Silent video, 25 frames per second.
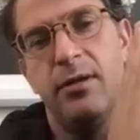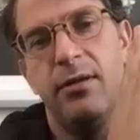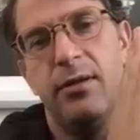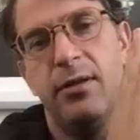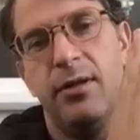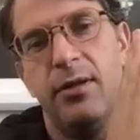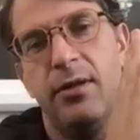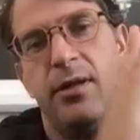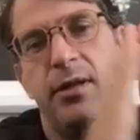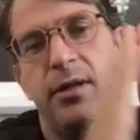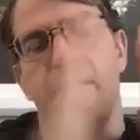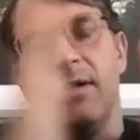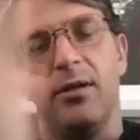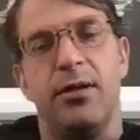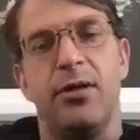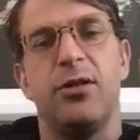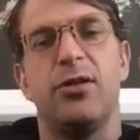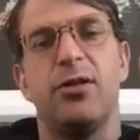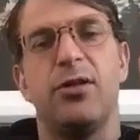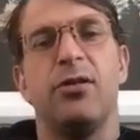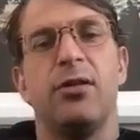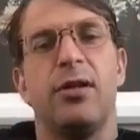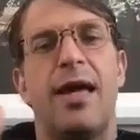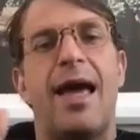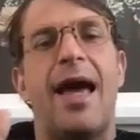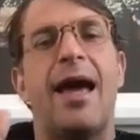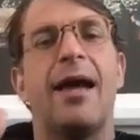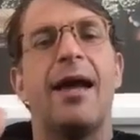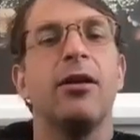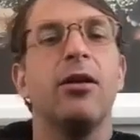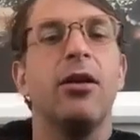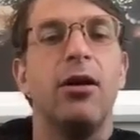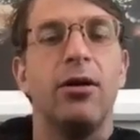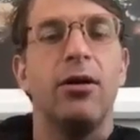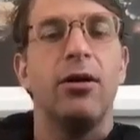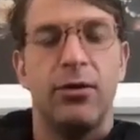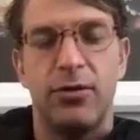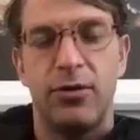The, the, the digital, the
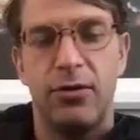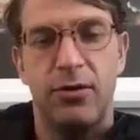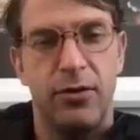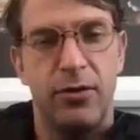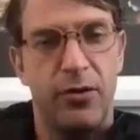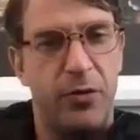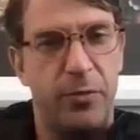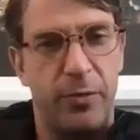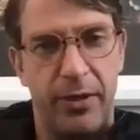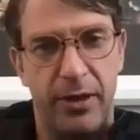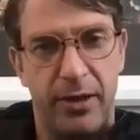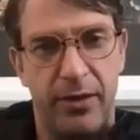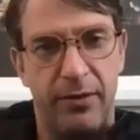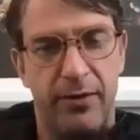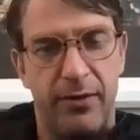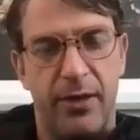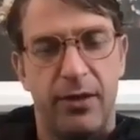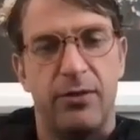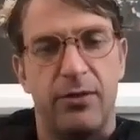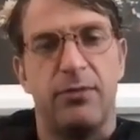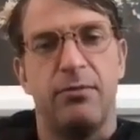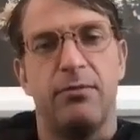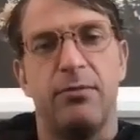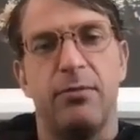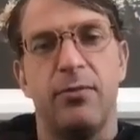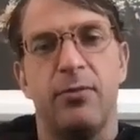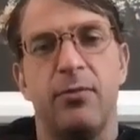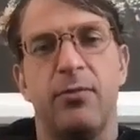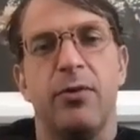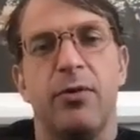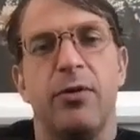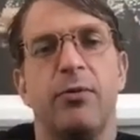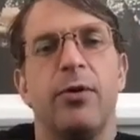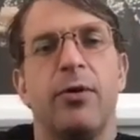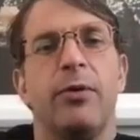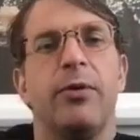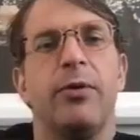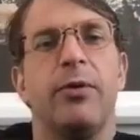analog, so to speak, if that's
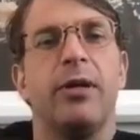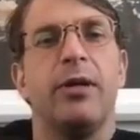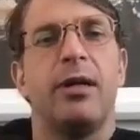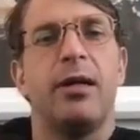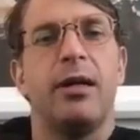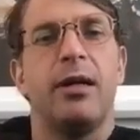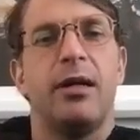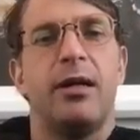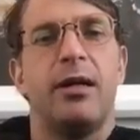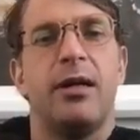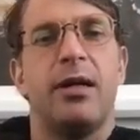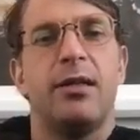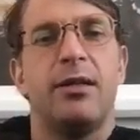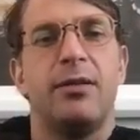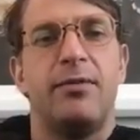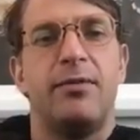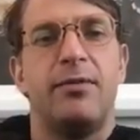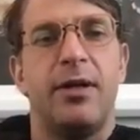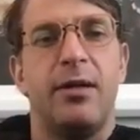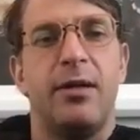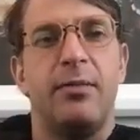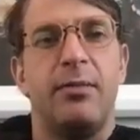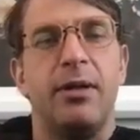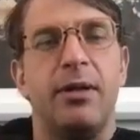one, one way to kind of classify it.